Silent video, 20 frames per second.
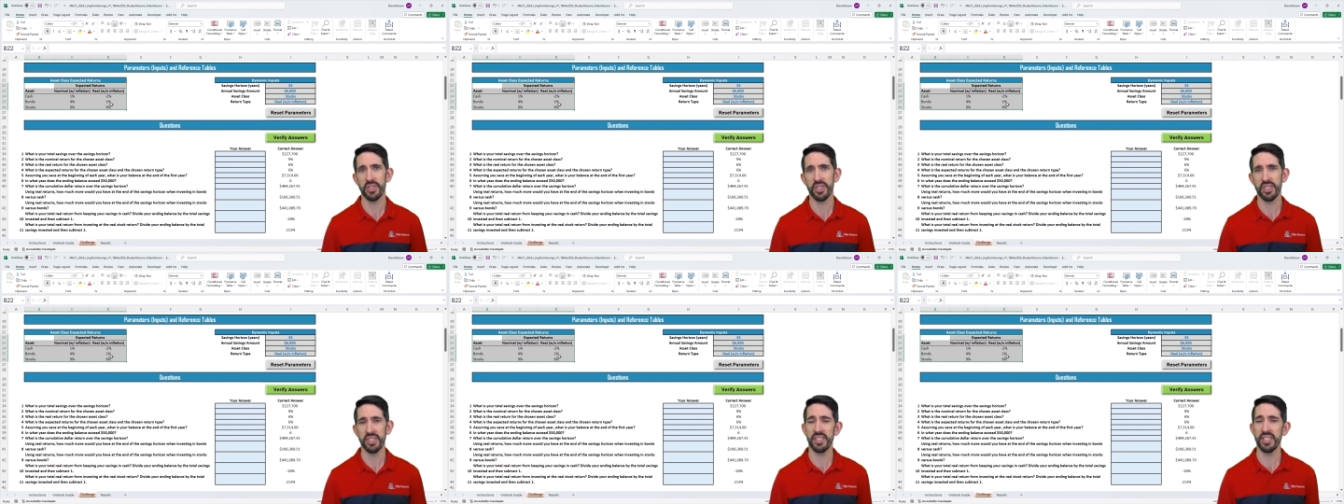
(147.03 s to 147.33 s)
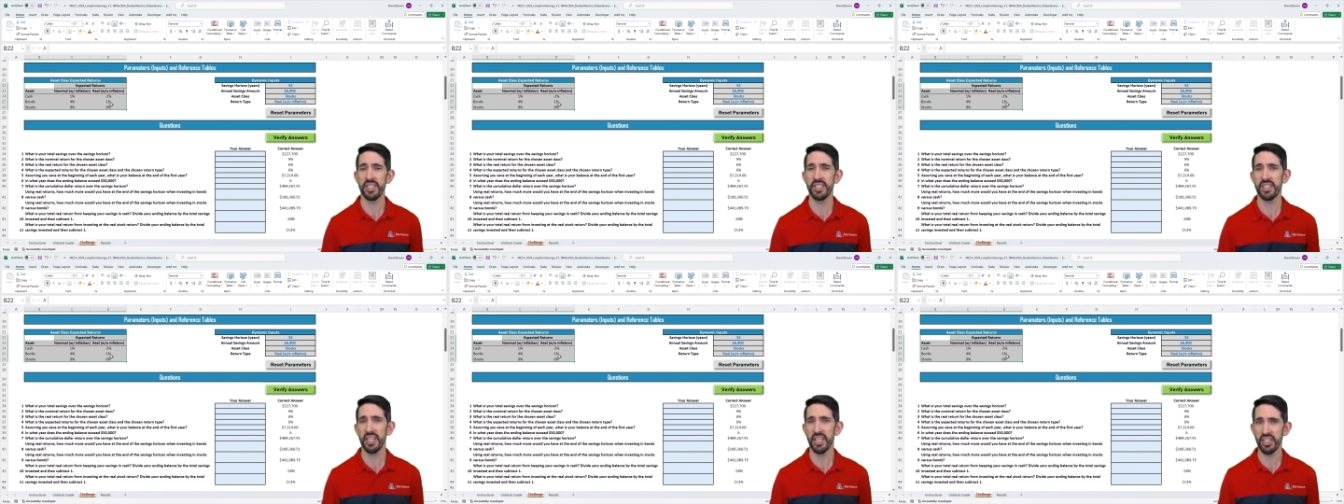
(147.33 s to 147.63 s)
because
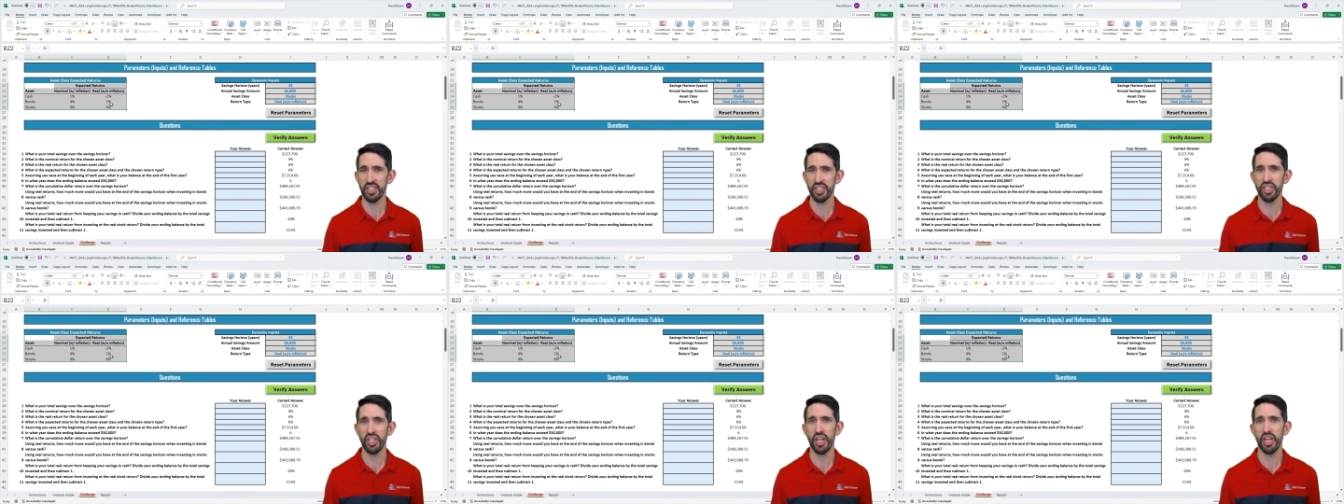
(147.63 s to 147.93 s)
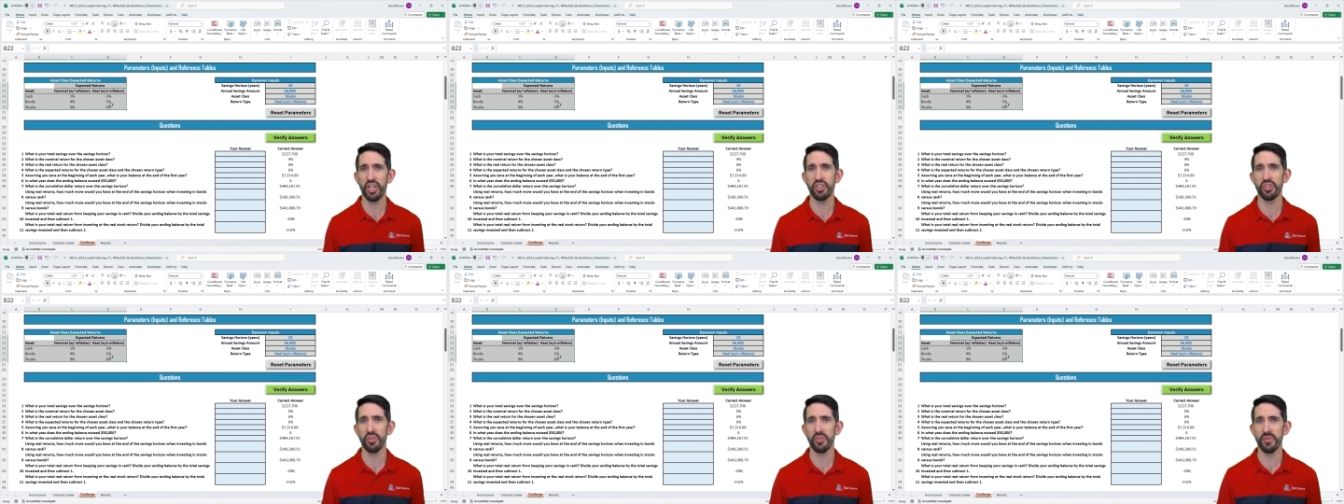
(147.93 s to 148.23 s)
these things
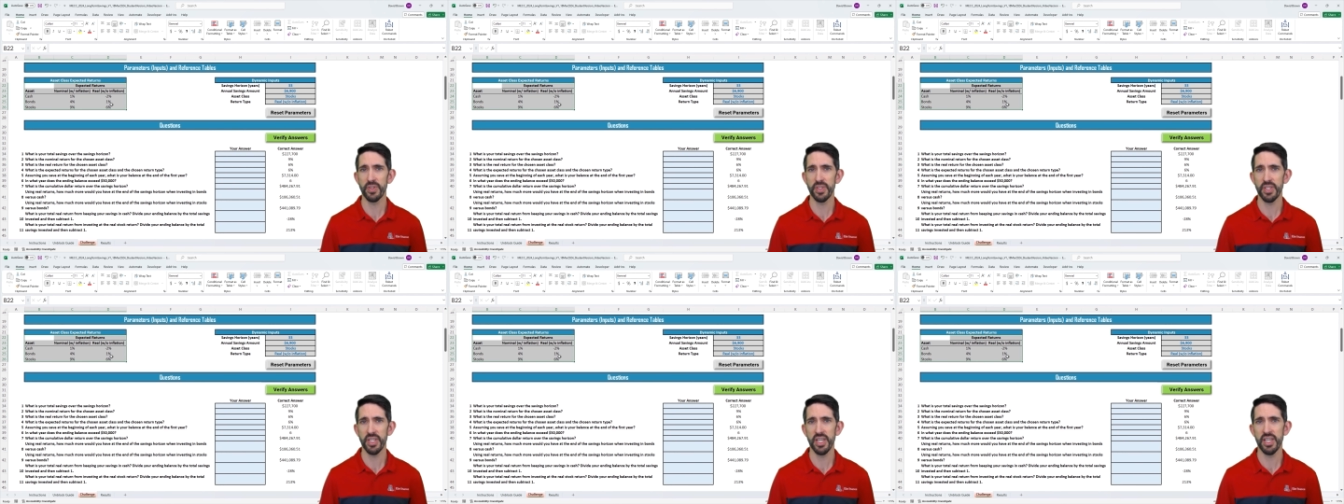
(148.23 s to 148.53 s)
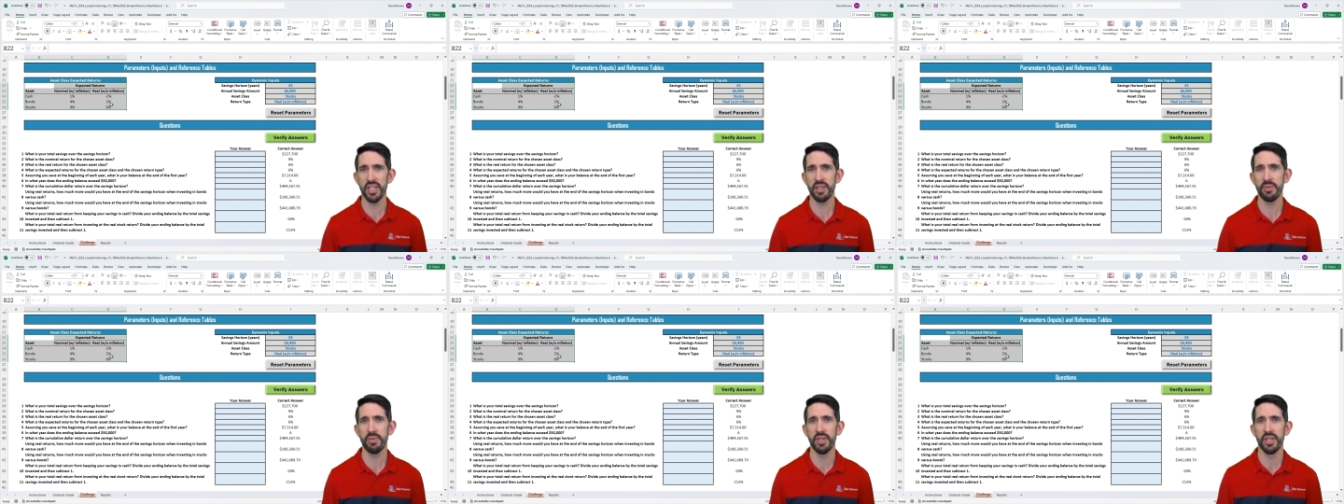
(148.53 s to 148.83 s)
change over
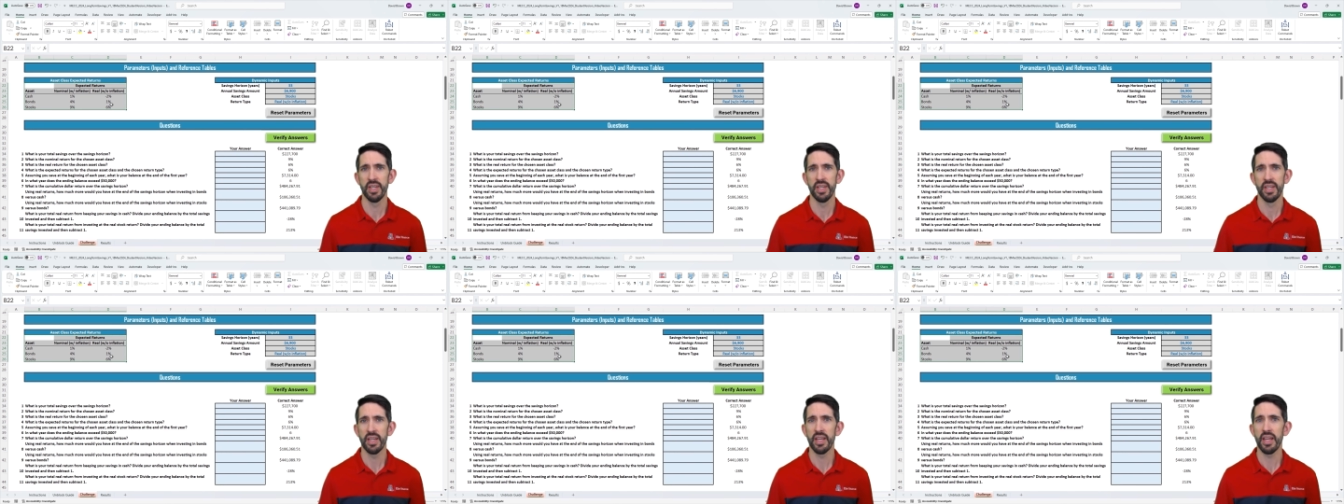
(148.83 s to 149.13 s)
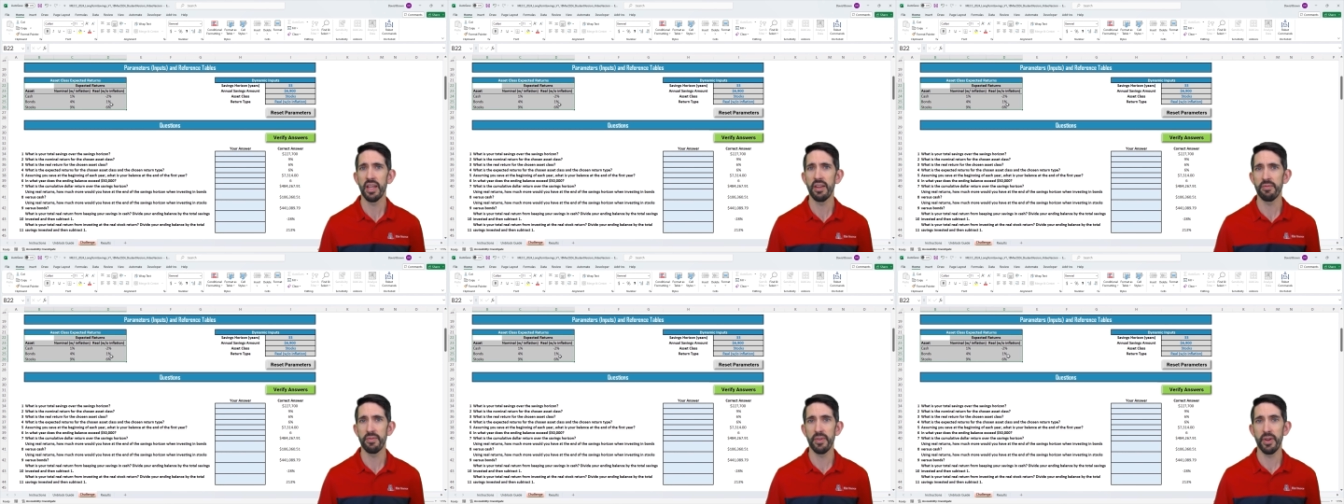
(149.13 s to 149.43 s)
time
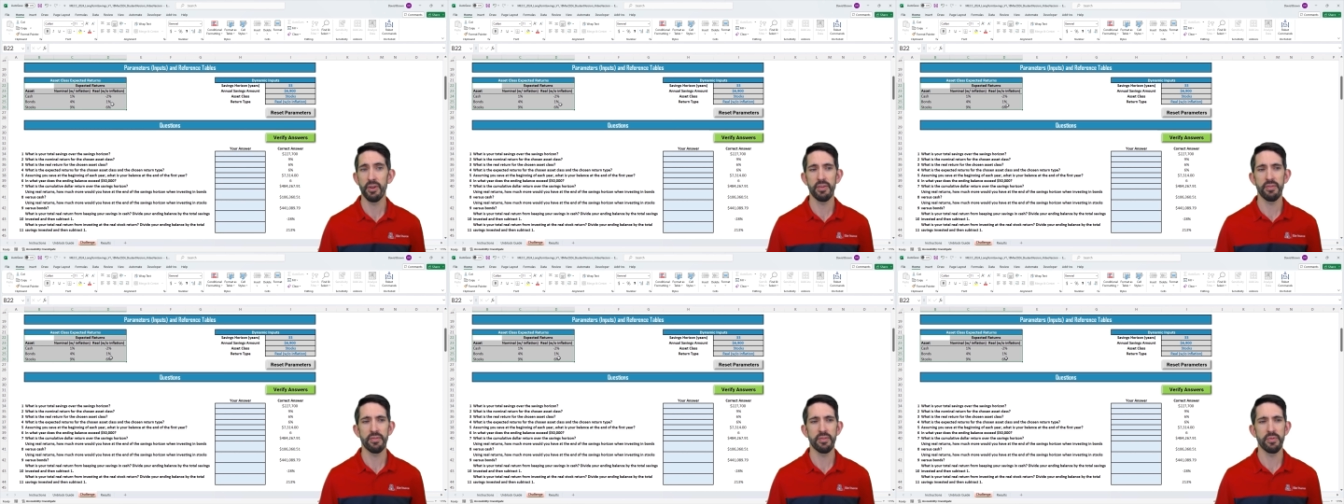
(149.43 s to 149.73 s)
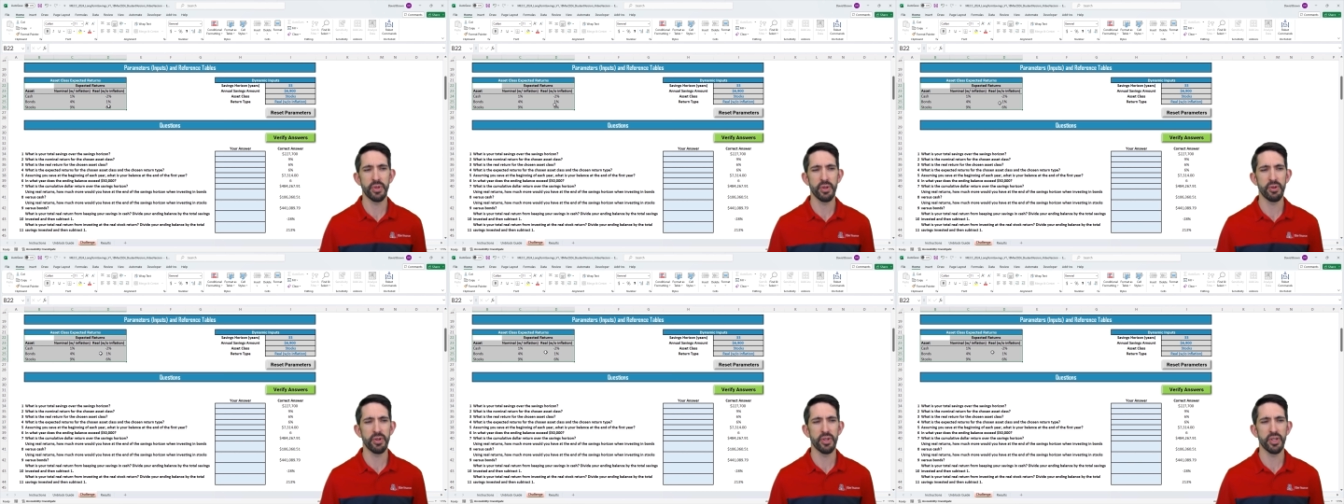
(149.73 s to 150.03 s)
and vary from
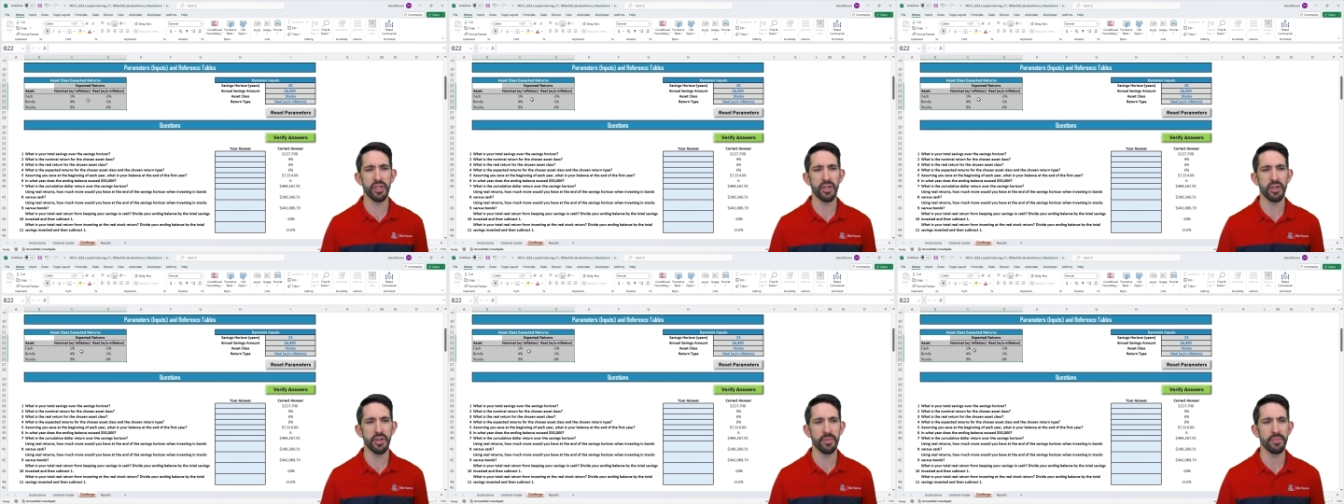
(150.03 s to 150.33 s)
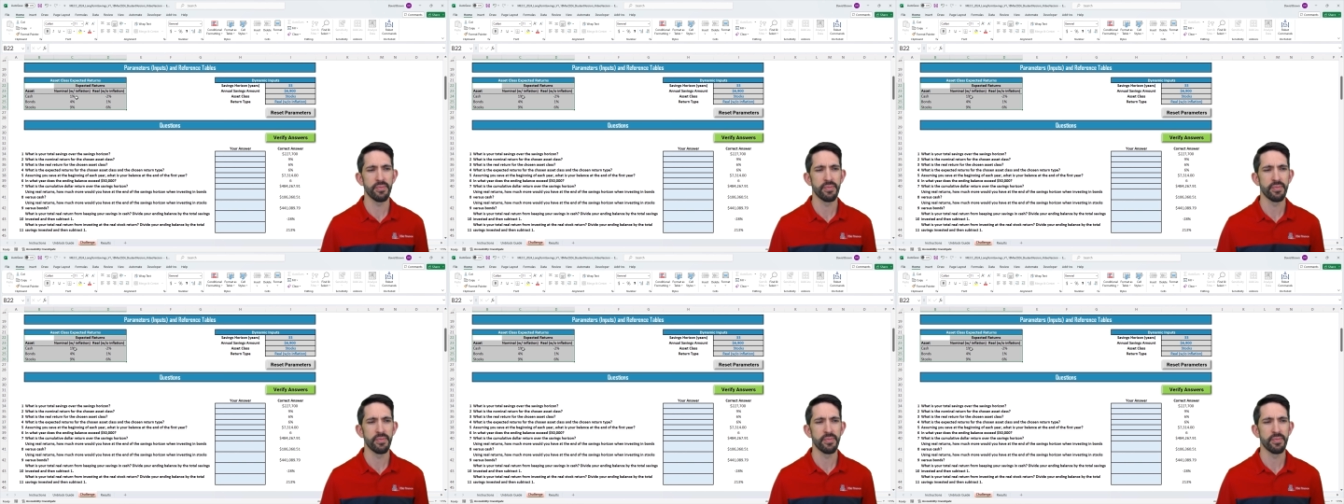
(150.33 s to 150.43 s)
year to year.